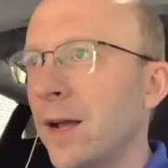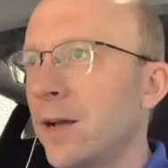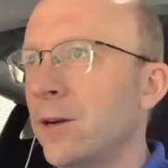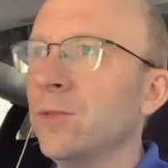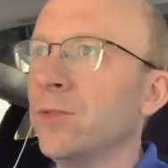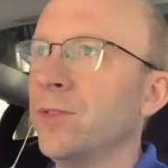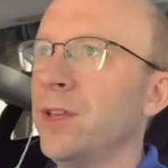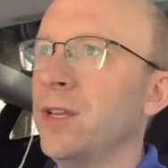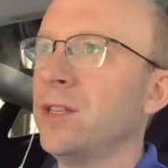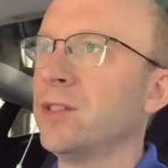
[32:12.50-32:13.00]
I
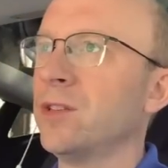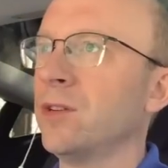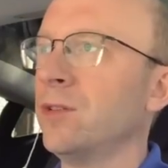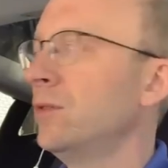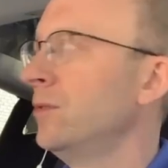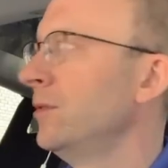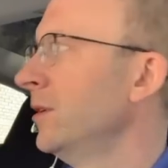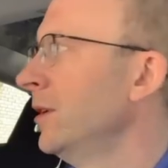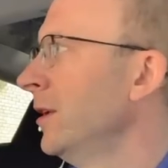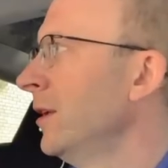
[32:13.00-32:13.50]
don't think
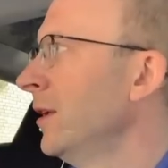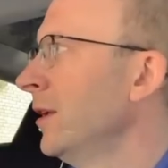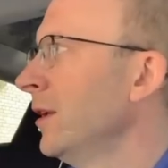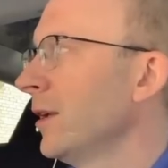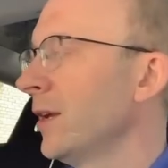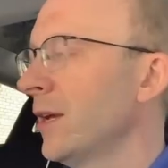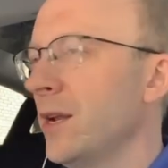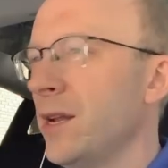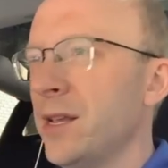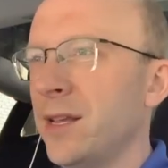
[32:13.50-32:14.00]
so.
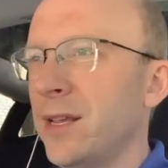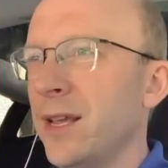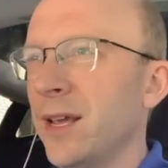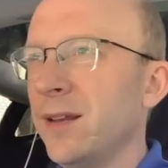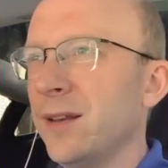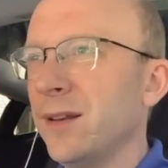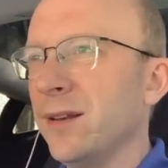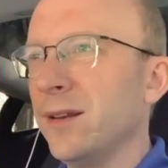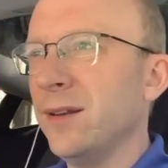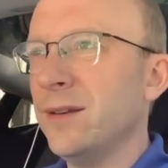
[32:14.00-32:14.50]
Can it
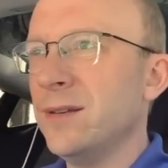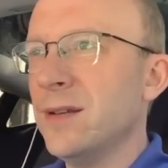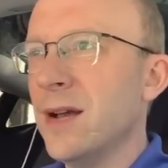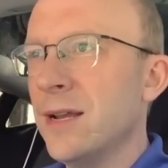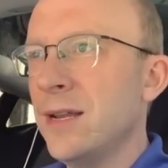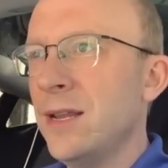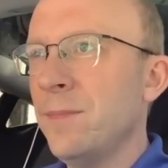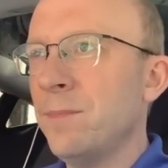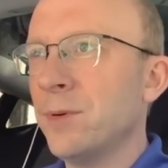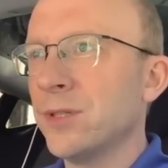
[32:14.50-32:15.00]
get
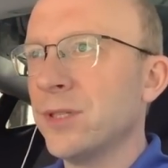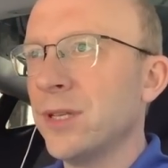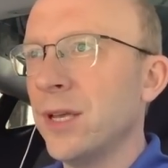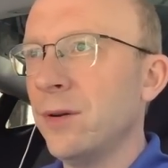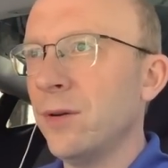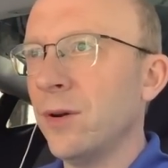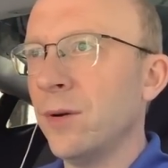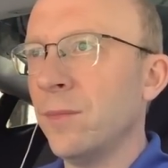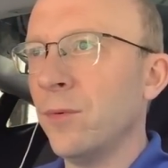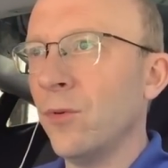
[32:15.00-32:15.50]

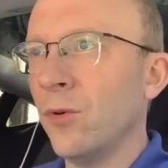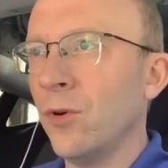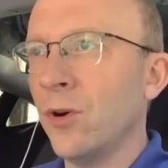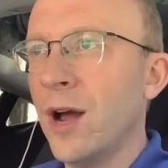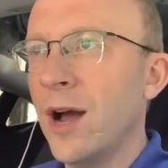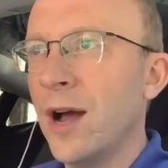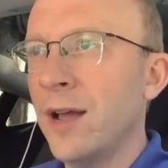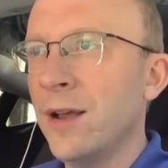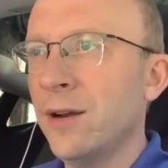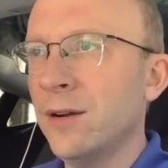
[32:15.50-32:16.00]
90% or,
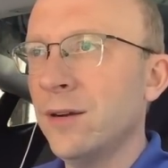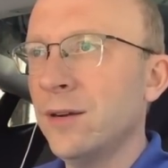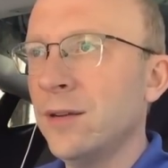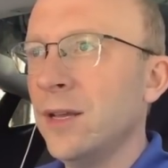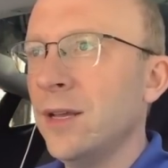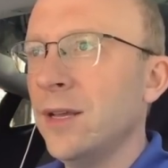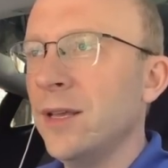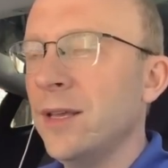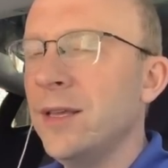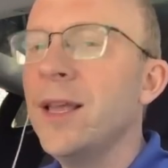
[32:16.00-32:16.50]
or higher?
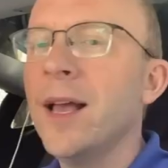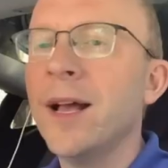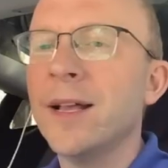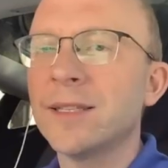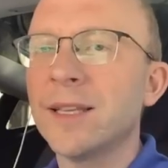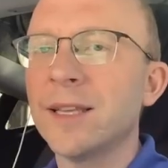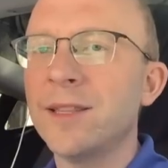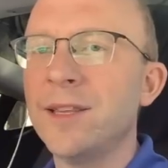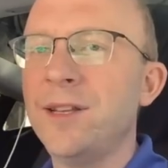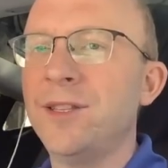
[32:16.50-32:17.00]

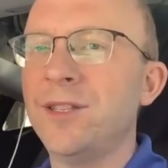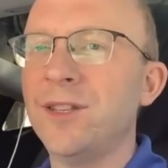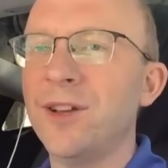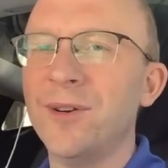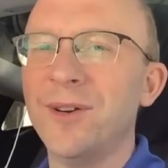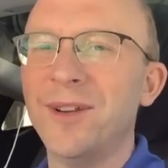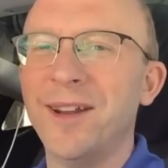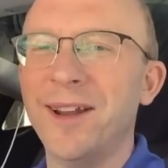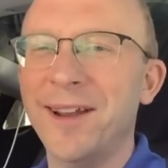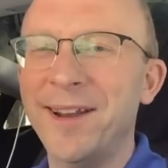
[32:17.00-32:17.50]
Yes, I think
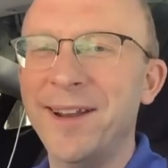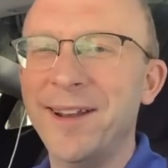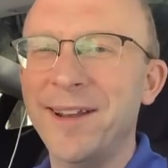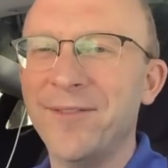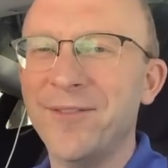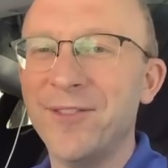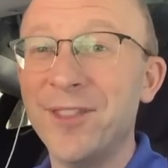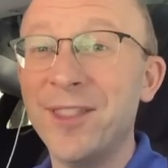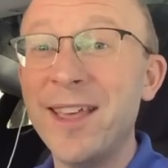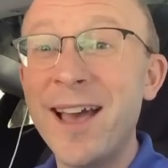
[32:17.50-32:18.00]
so. And,
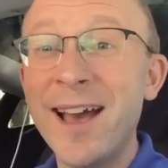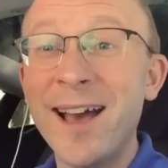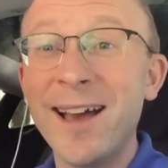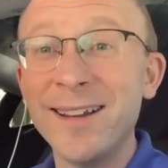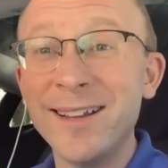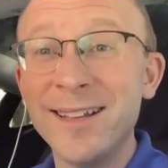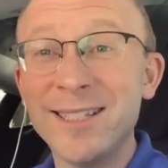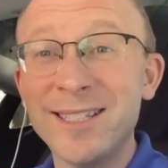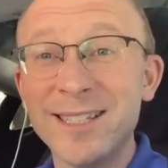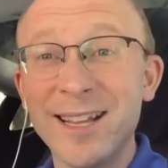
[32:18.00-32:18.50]
and for
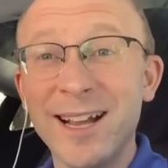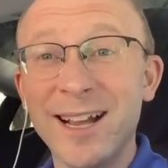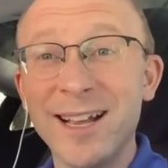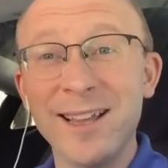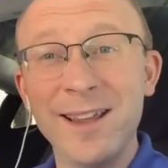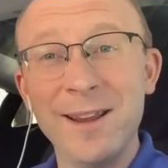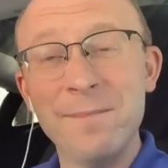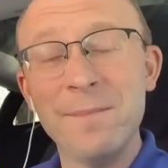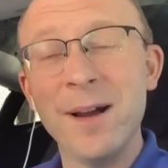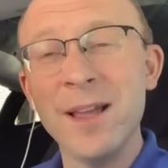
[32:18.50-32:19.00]
that, it's,
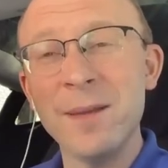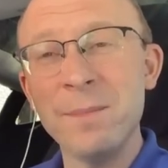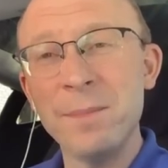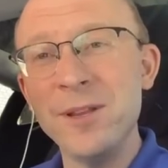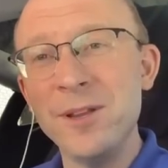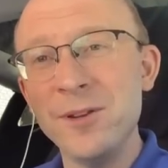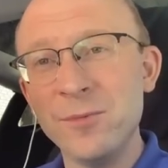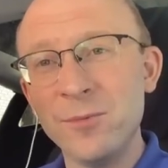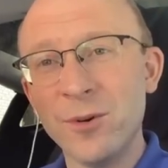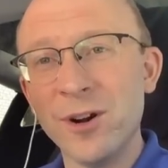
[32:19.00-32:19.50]
in my
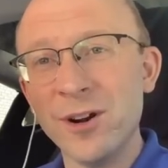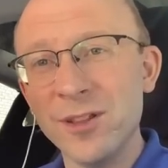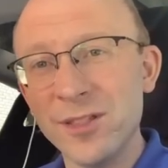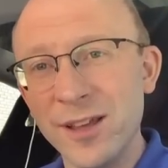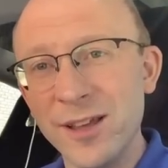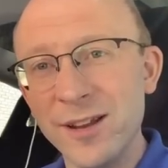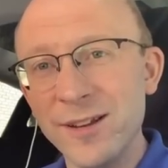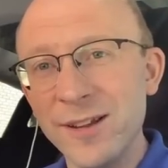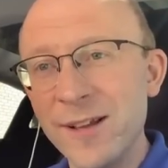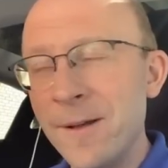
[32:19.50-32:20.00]
opinion,
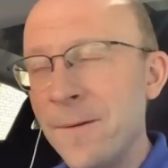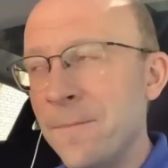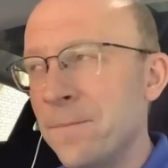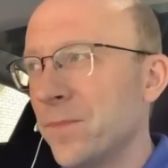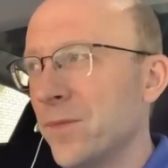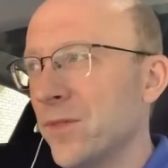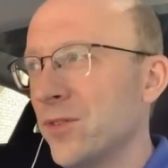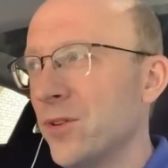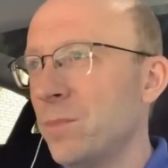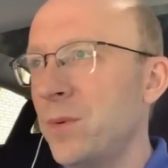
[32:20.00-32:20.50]
worth it
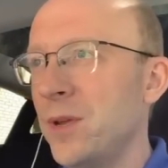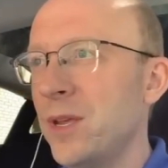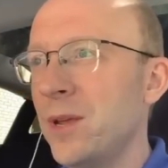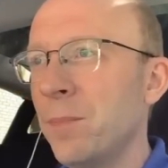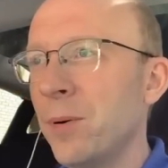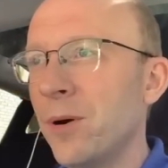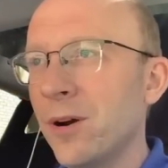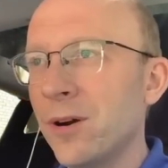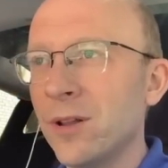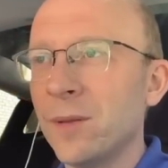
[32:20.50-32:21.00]
to be
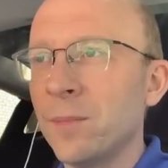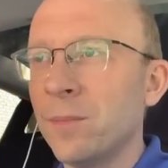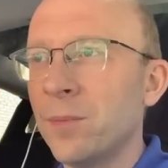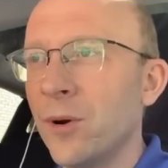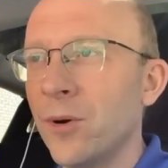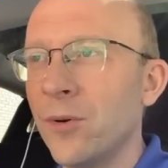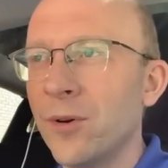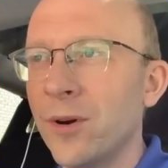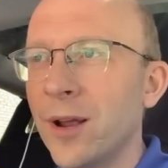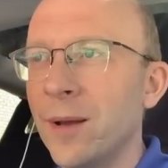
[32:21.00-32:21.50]
a part of the
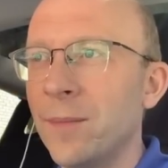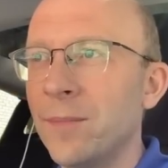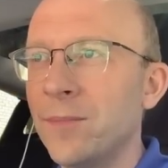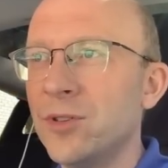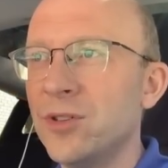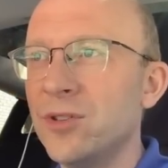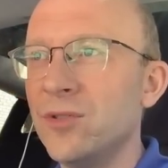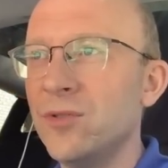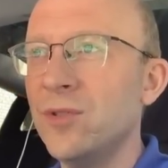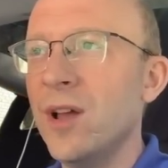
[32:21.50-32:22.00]

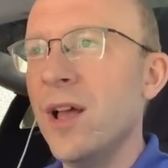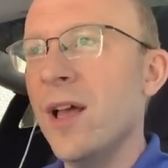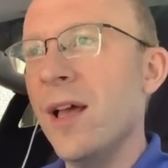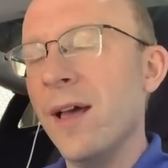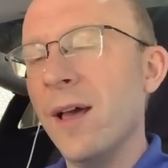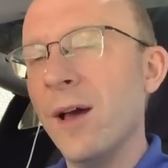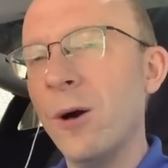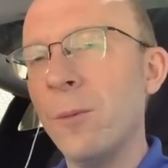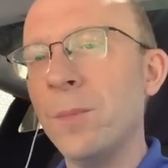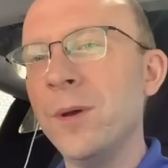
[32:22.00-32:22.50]
program to
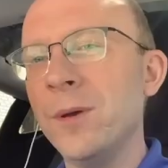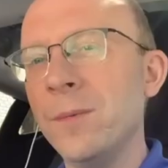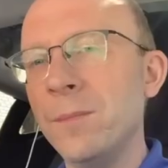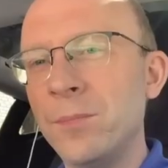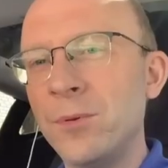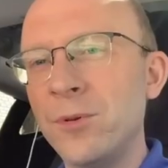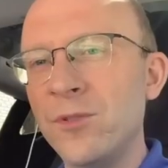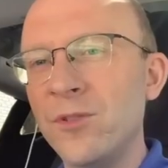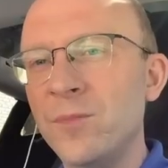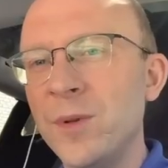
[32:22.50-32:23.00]
help it
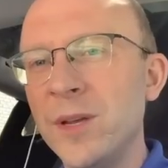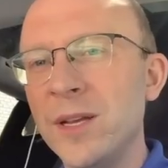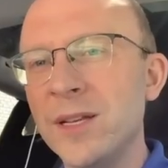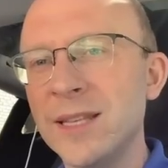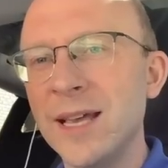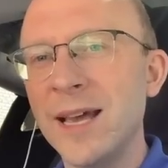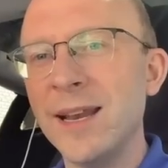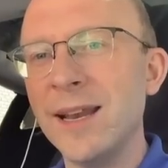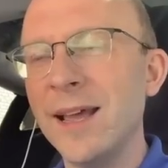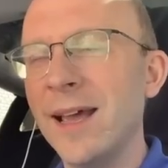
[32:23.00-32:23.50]
improve
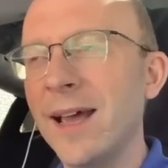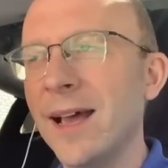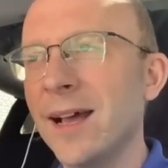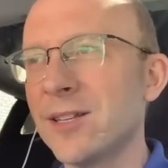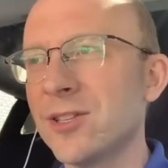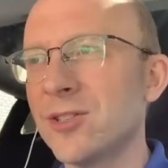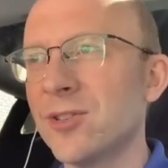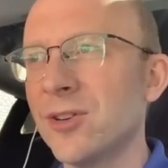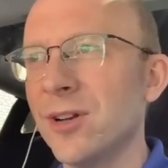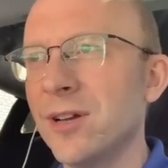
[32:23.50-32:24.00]
because that
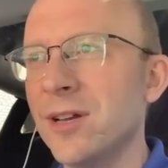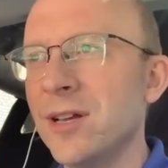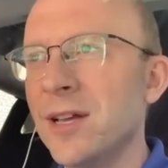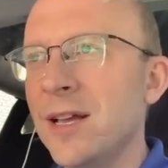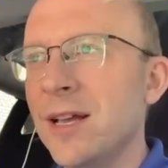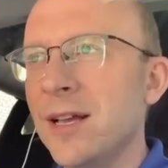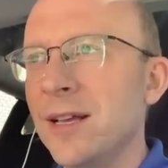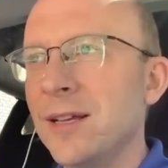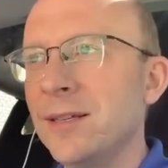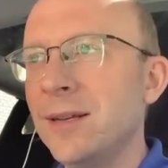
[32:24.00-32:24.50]
extra
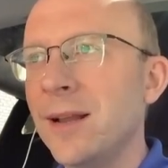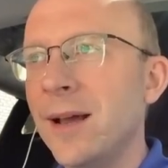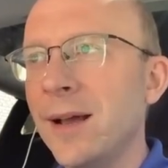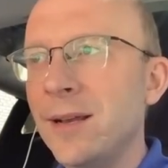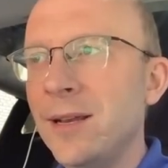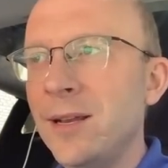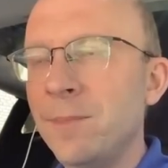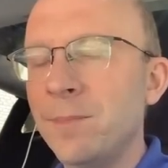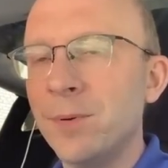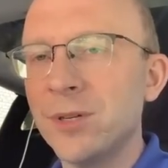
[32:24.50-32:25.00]

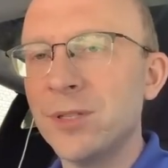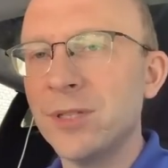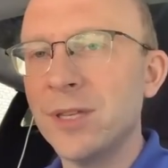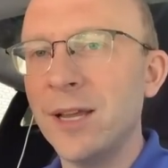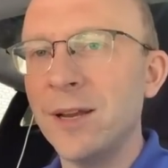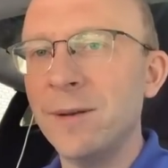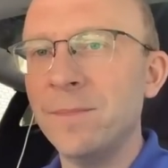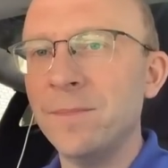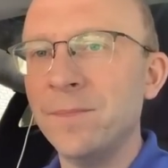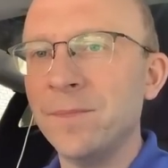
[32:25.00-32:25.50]

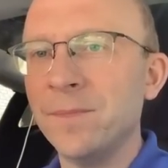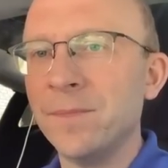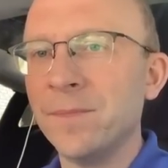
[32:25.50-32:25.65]
90%,